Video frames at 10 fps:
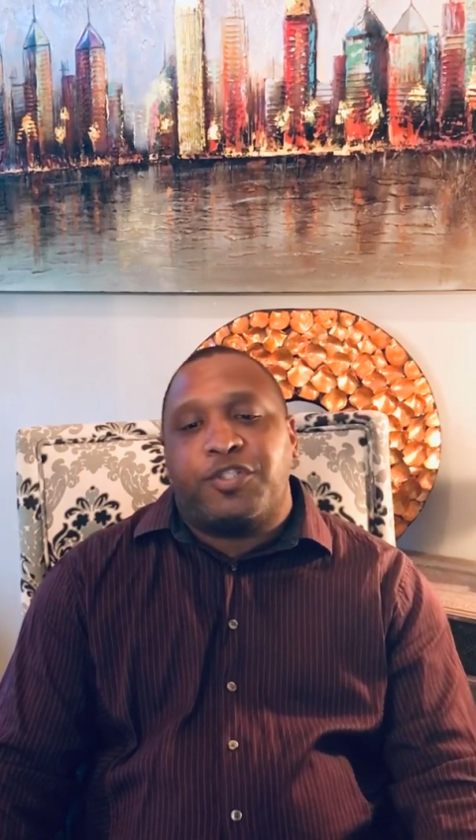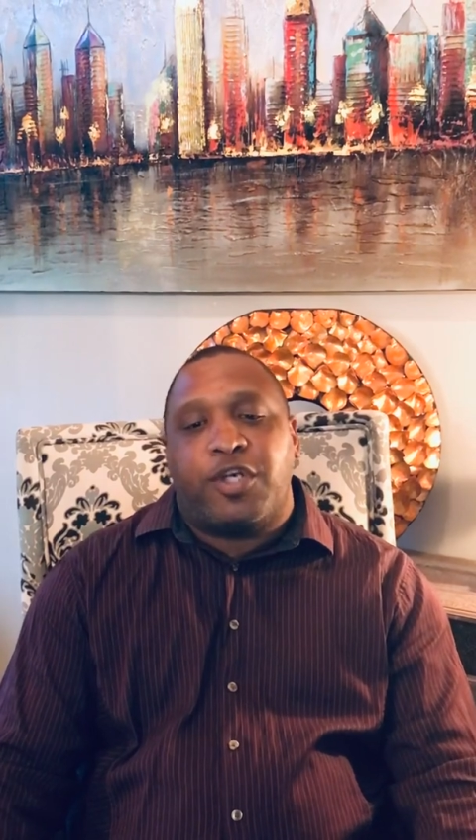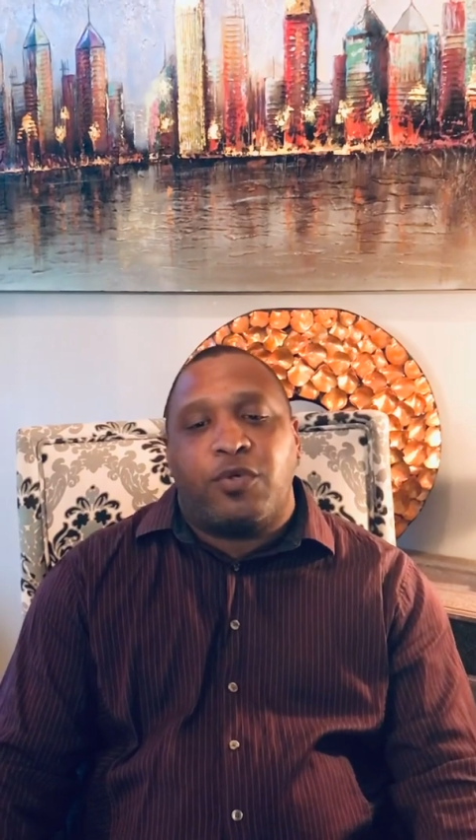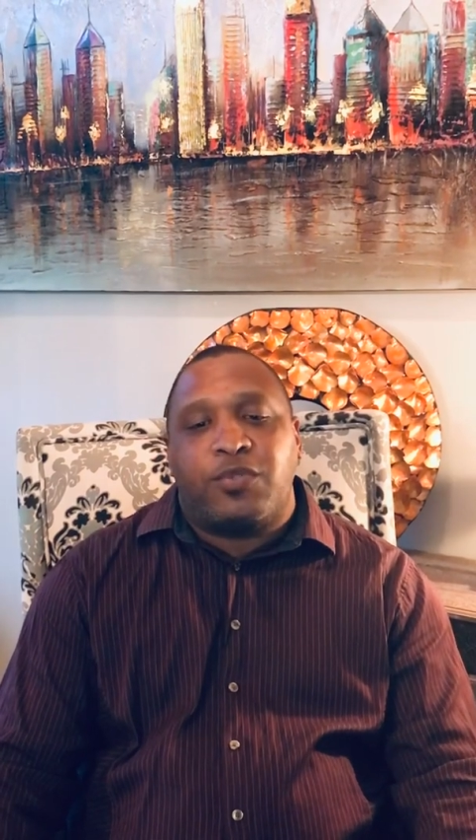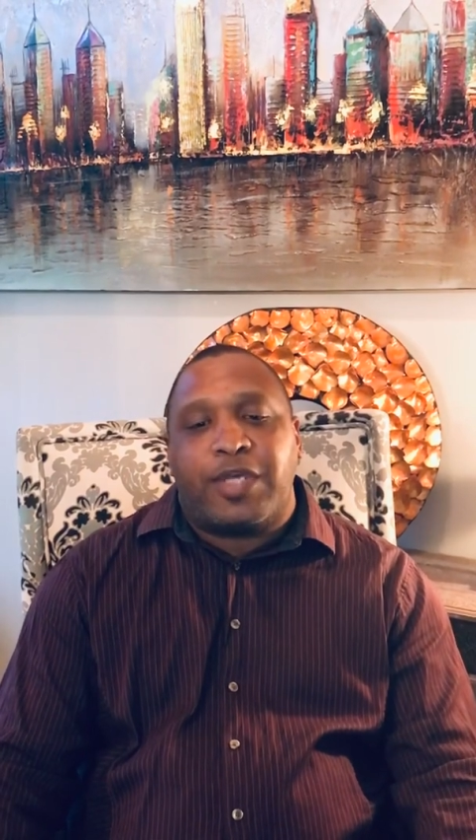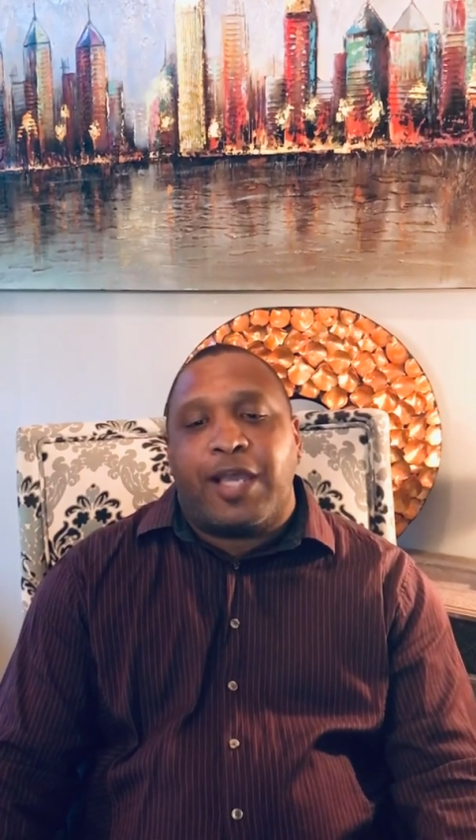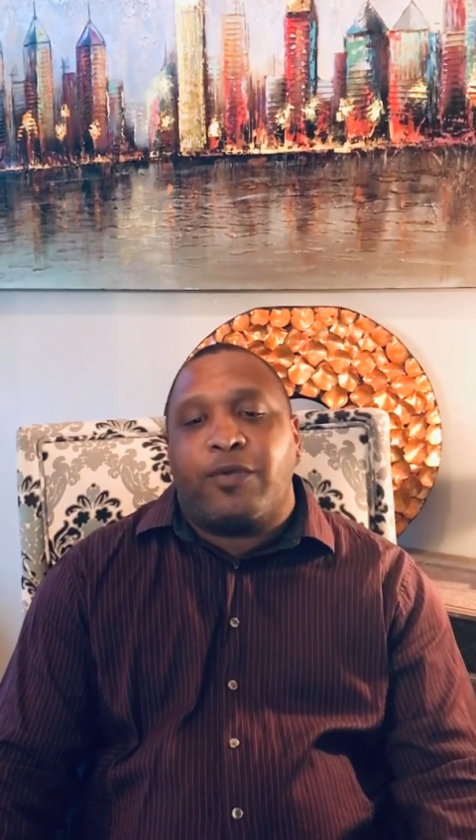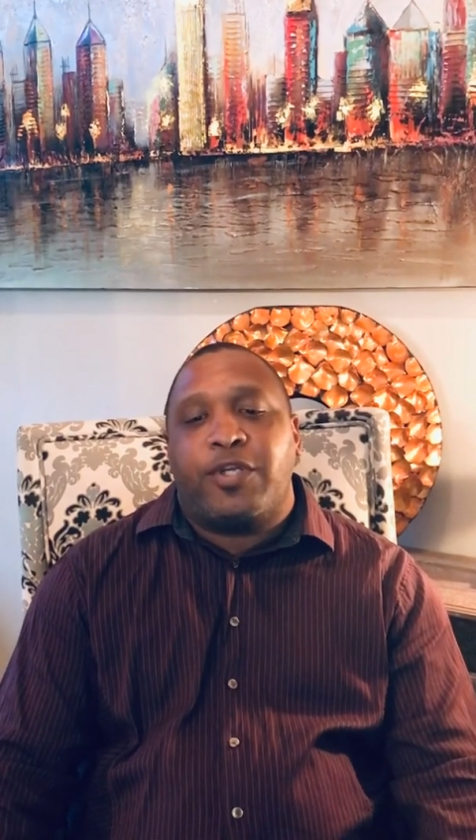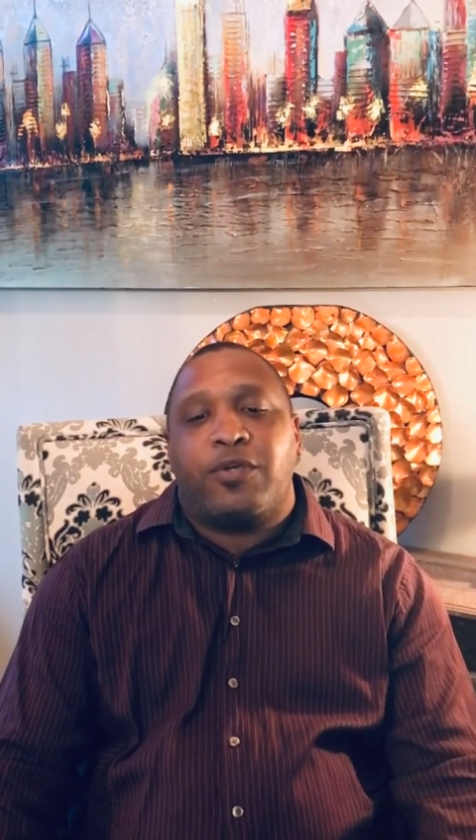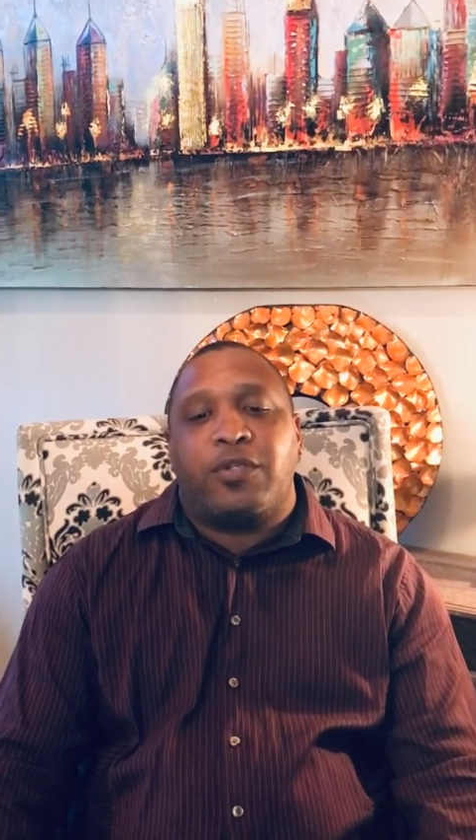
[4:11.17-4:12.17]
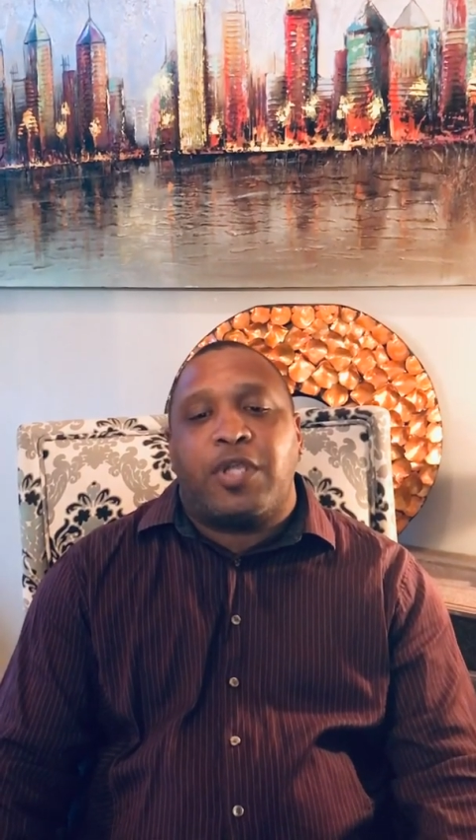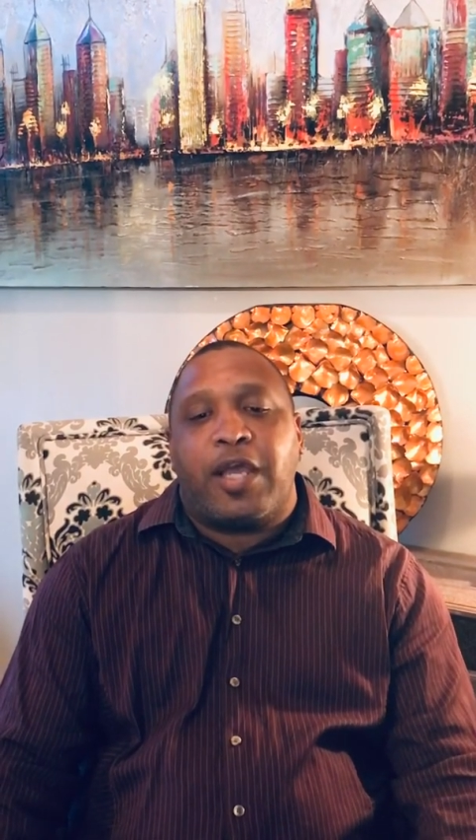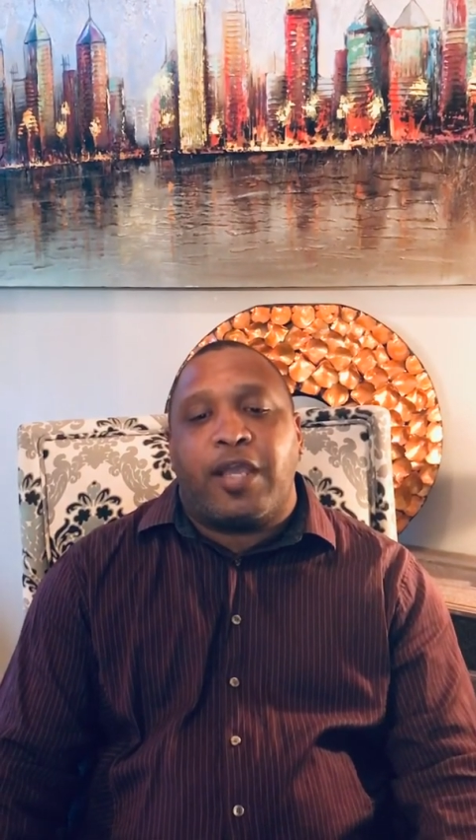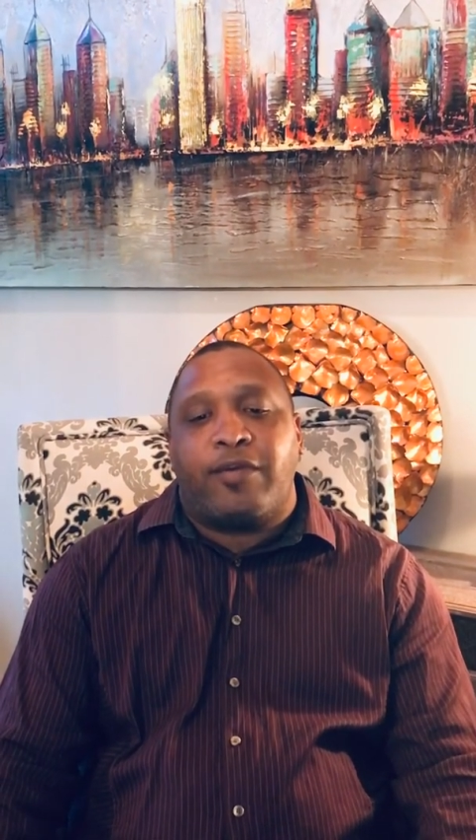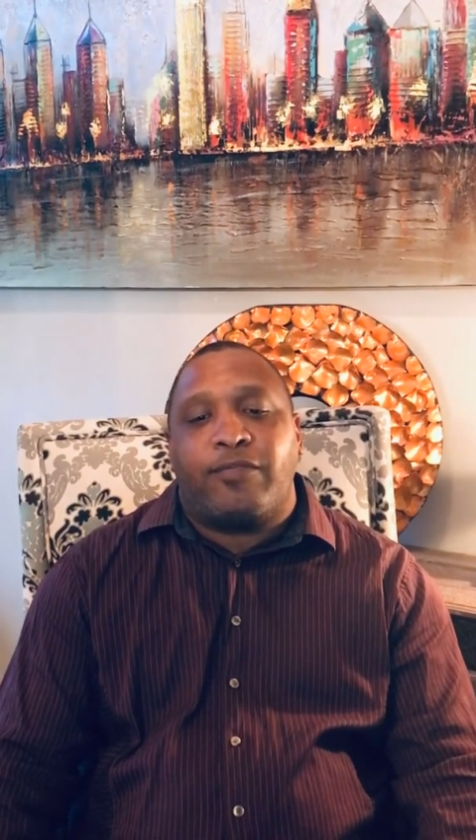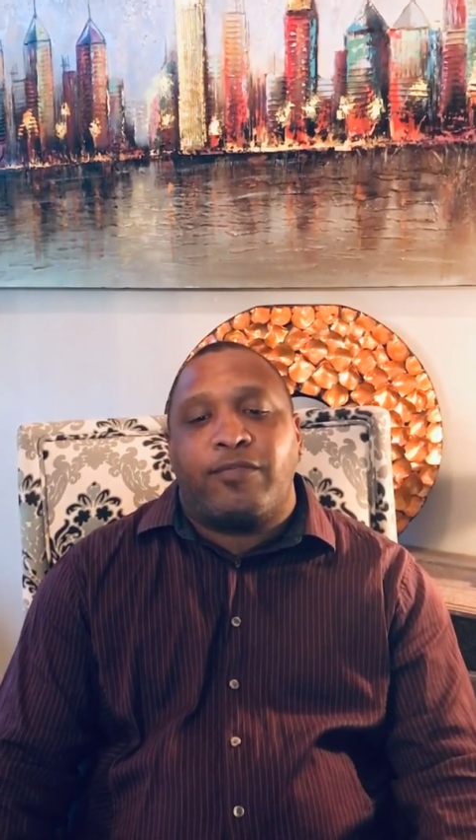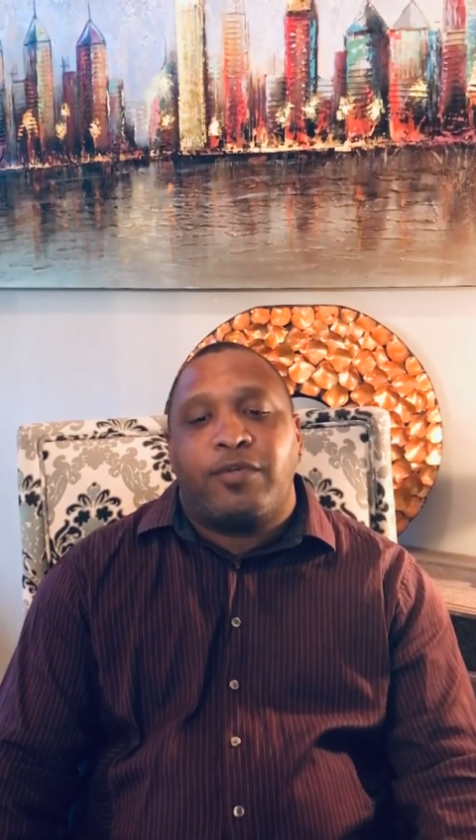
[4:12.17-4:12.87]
shows out in your life